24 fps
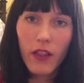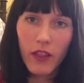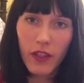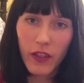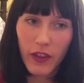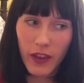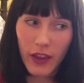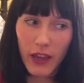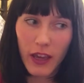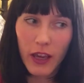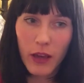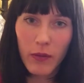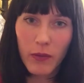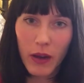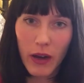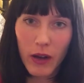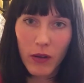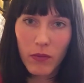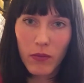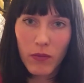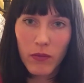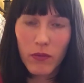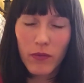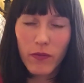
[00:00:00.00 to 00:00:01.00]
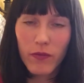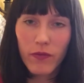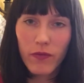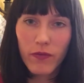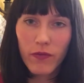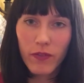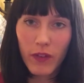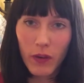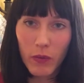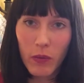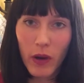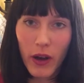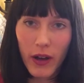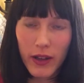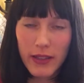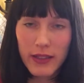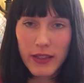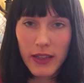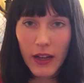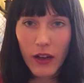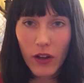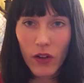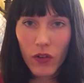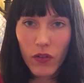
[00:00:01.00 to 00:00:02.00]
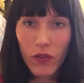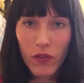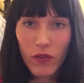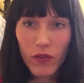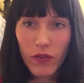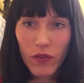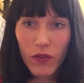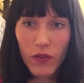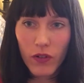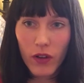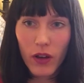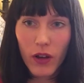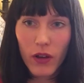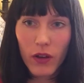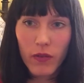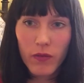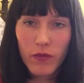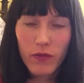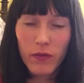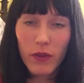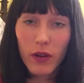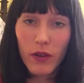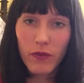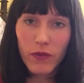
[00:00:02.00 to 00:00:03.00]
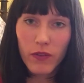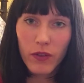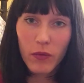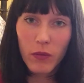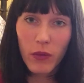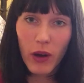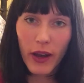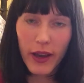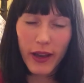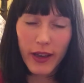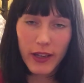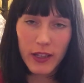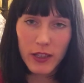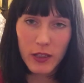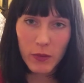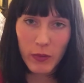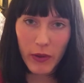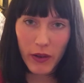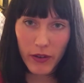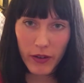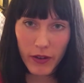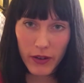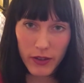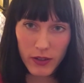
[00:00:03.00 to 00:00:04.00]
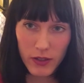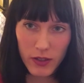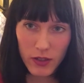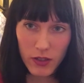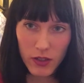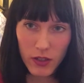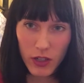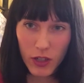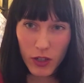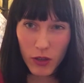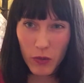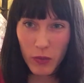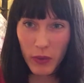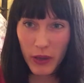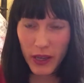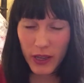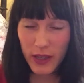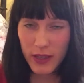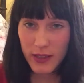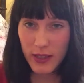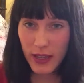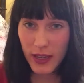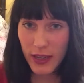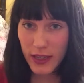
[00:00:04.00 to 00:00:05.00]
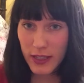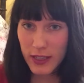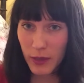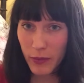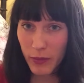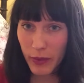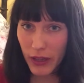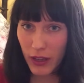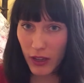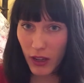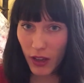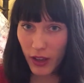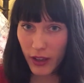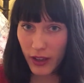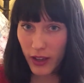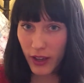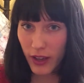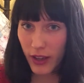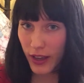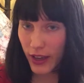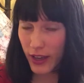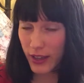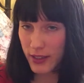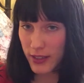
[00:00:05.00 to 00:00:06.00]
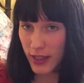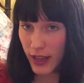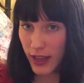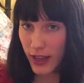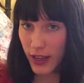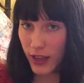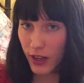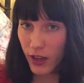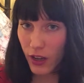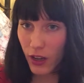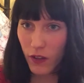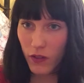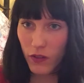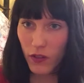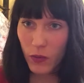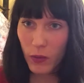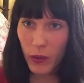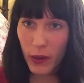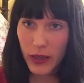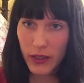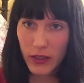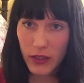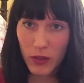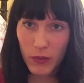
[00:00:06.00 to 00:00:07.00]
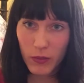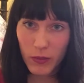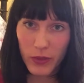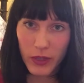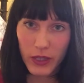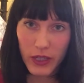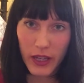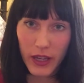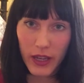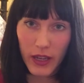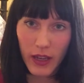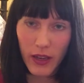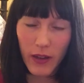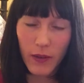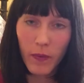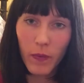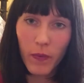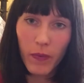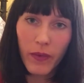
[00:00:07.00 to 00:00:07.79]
thinking about for myself and for my experiences too, because it is a bit like I get taken over by somebody.